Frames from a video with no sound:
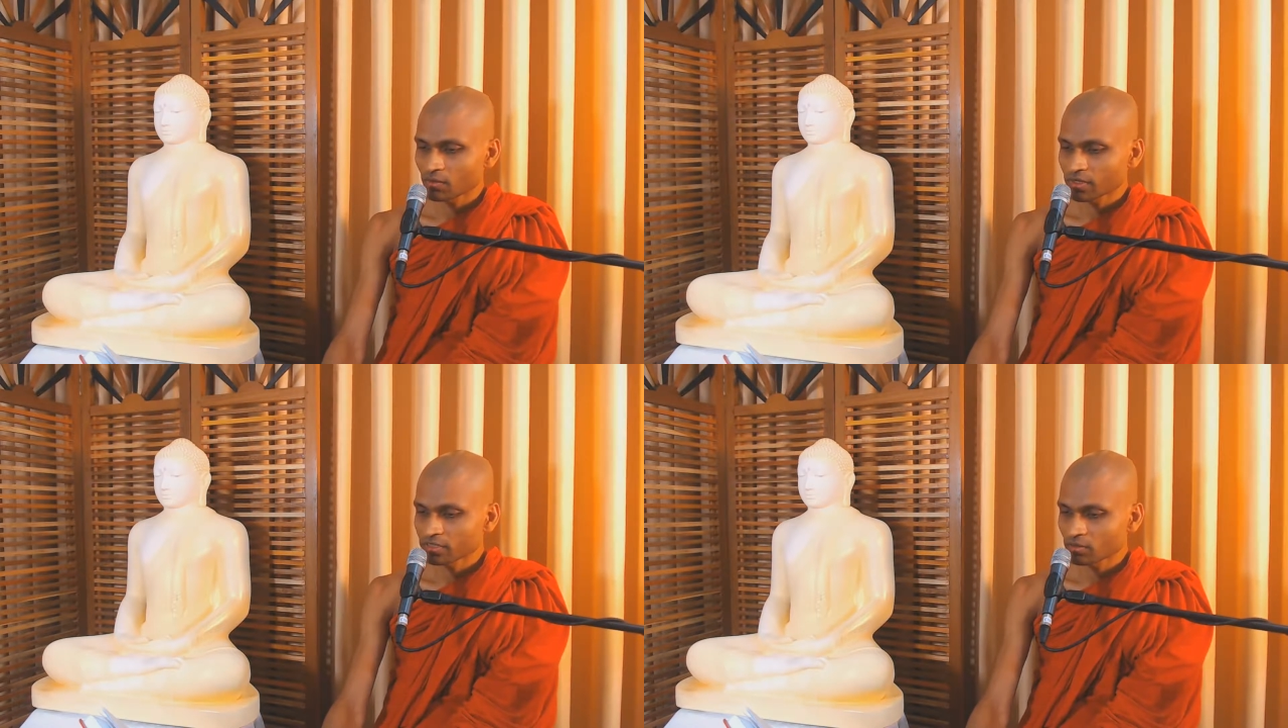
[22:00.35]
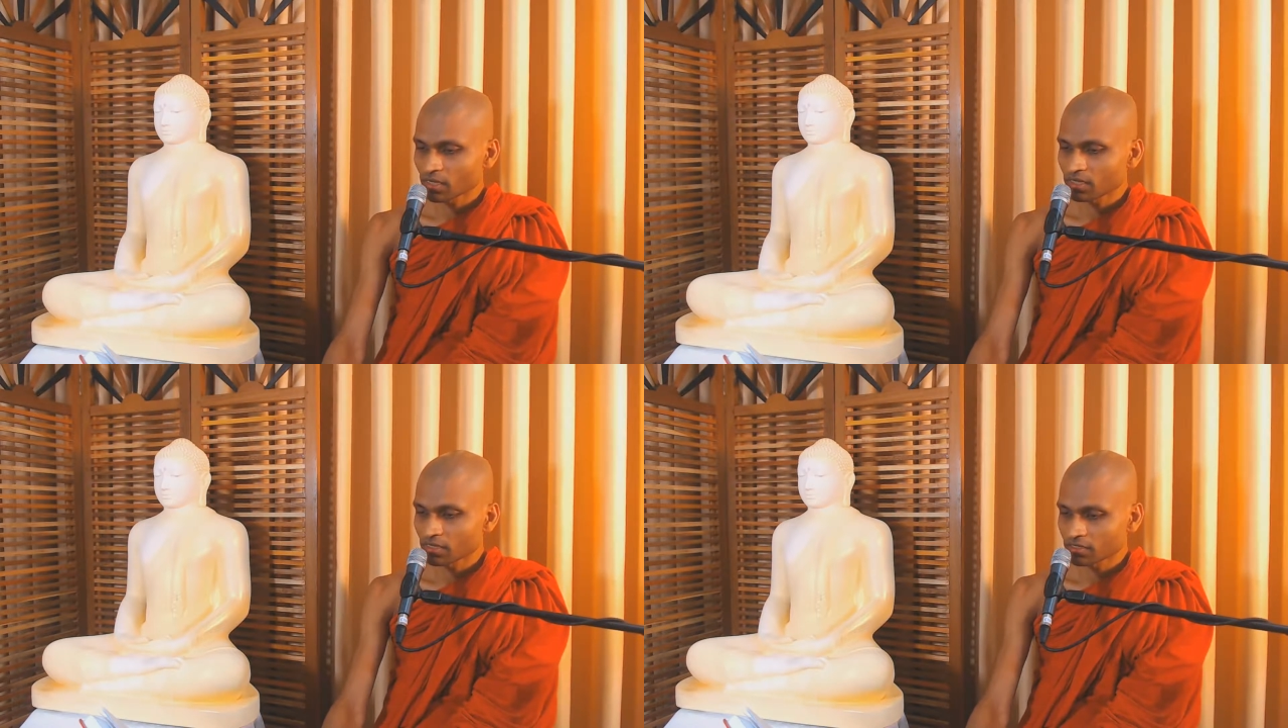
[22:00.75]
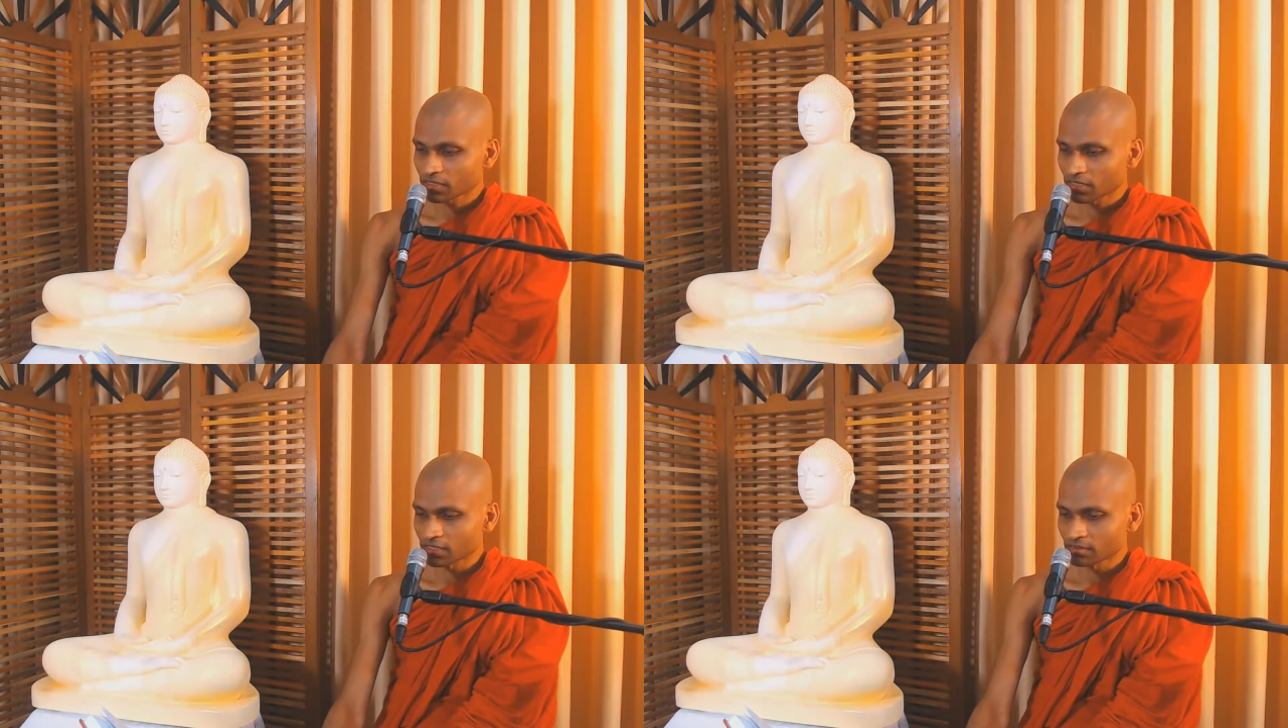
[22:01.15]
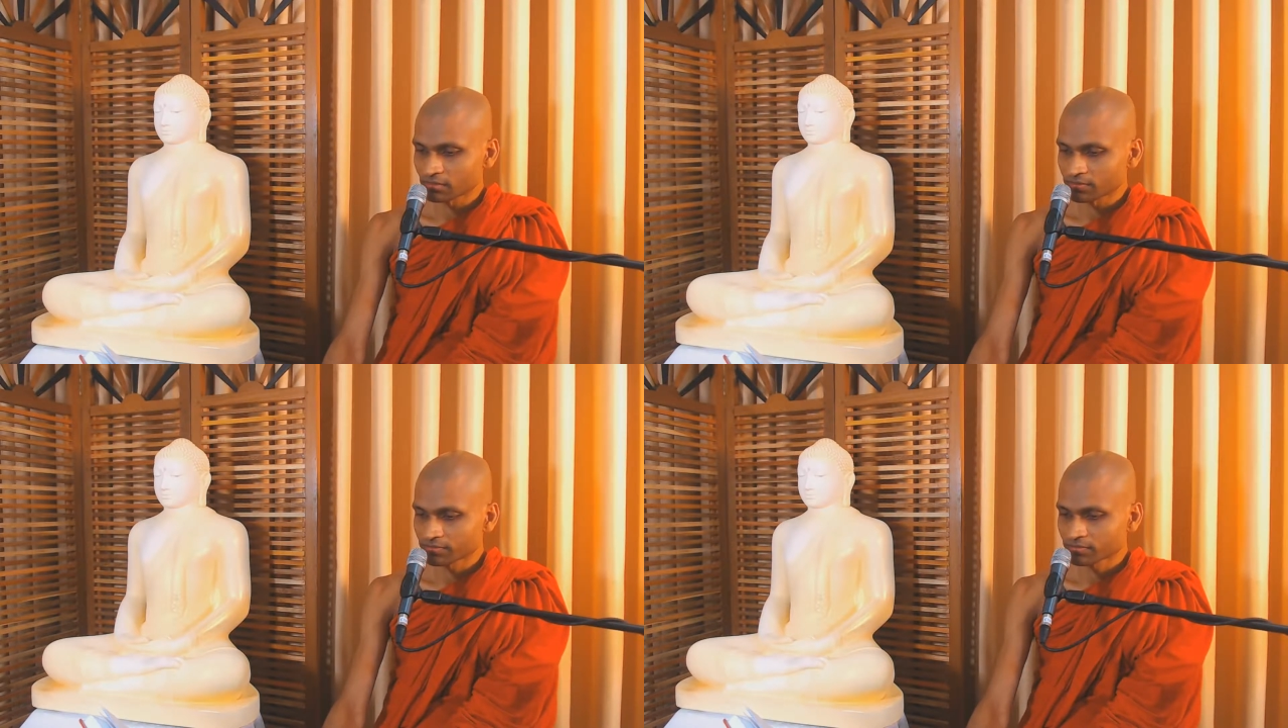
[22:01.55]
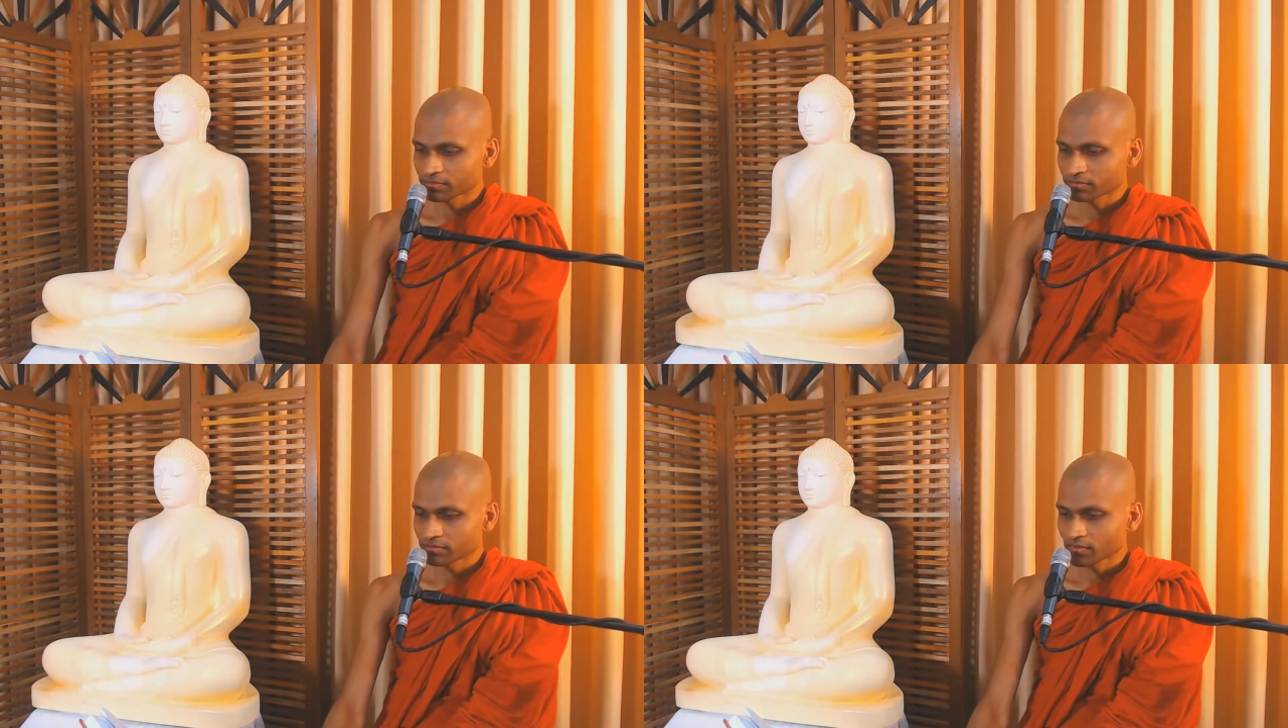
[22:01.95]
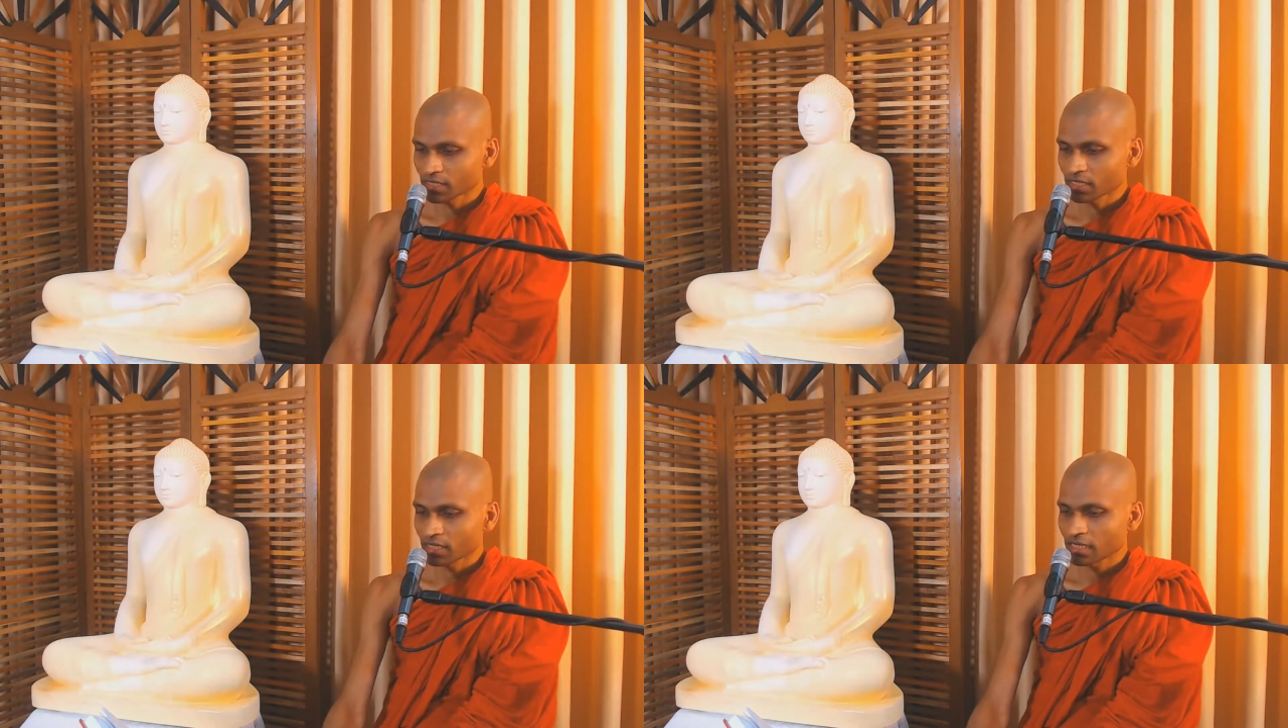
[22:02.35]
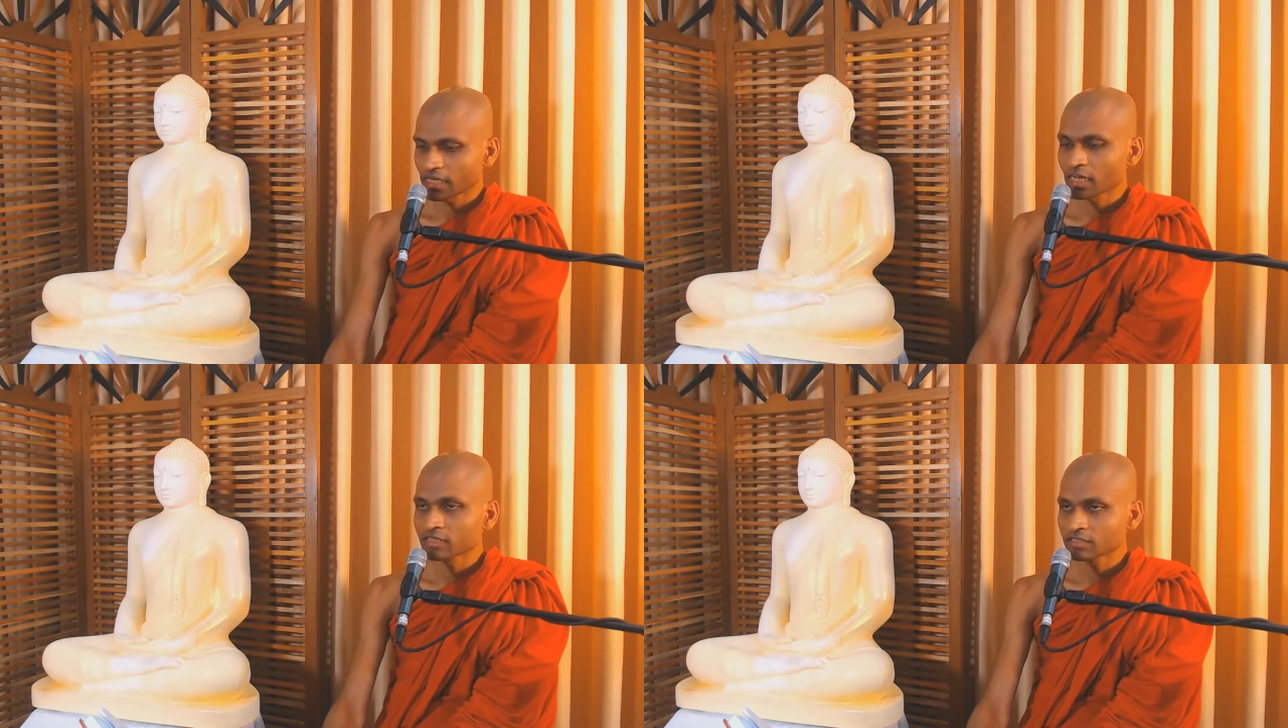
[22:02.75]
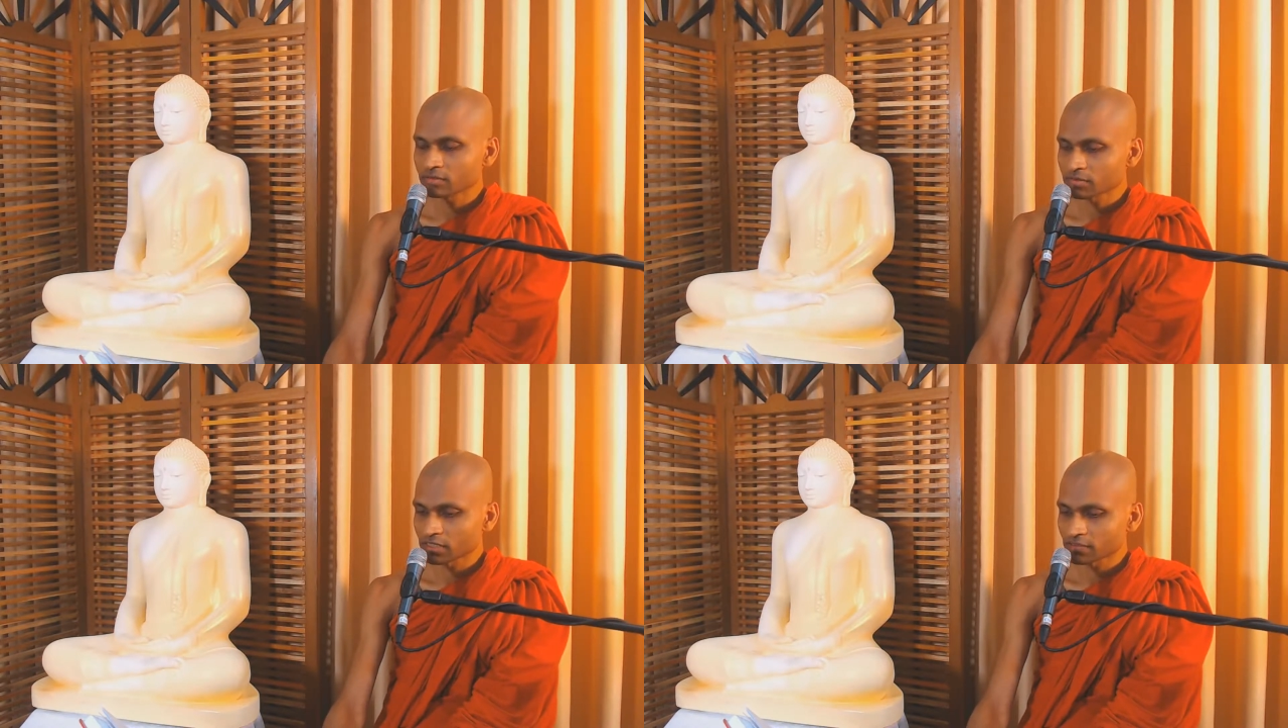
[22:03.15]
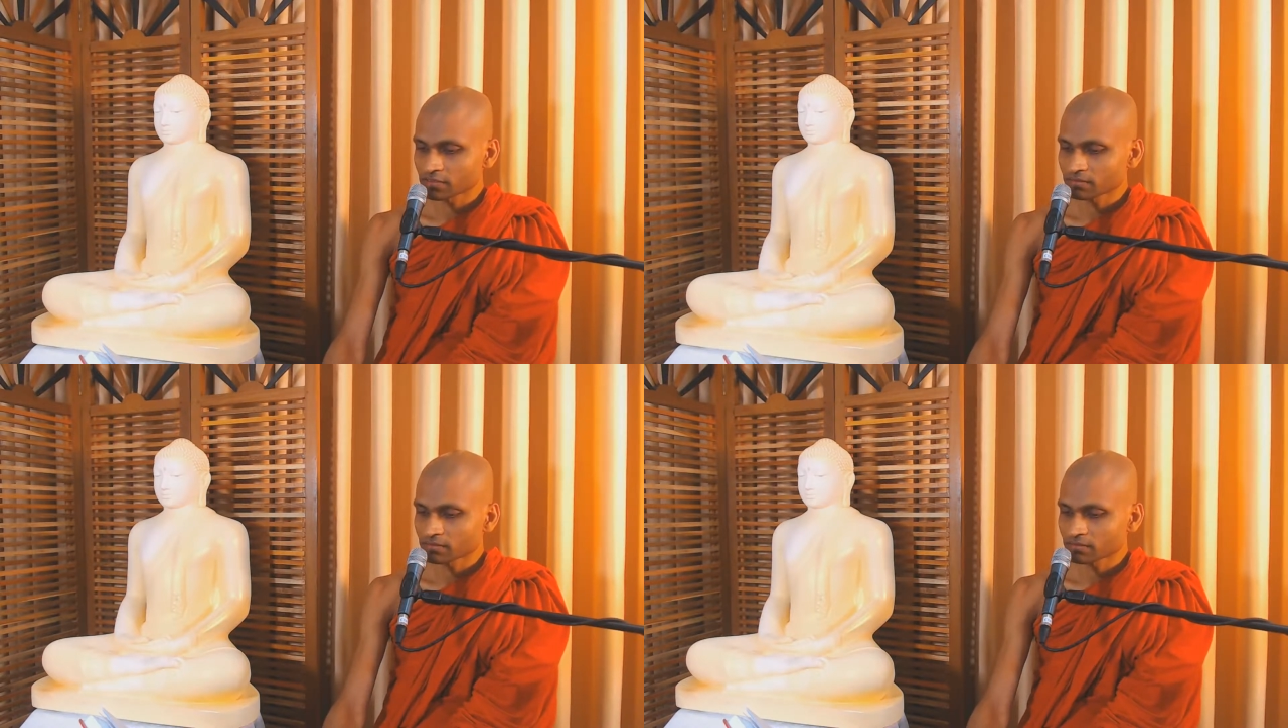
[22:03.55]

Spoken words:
went to Ariyapariyesana and I asked him this.